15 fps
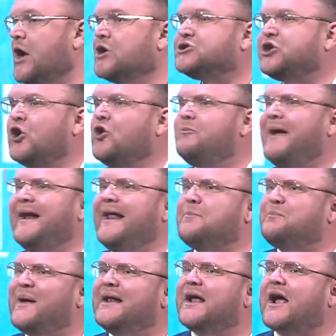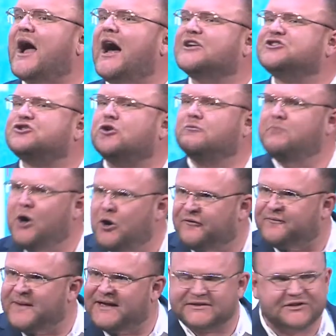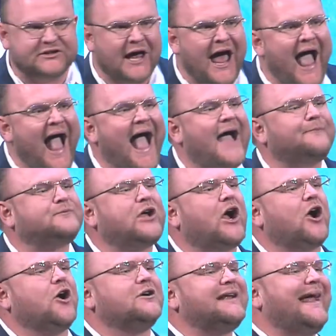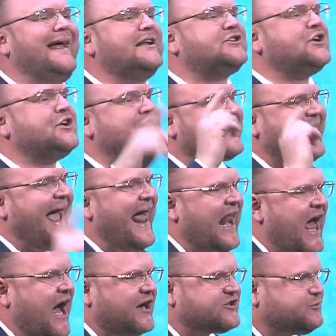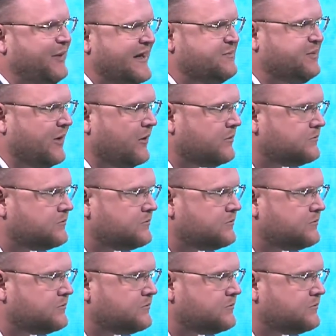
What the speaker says: Too many Pentecostal movements have turned into the Kellogg's people.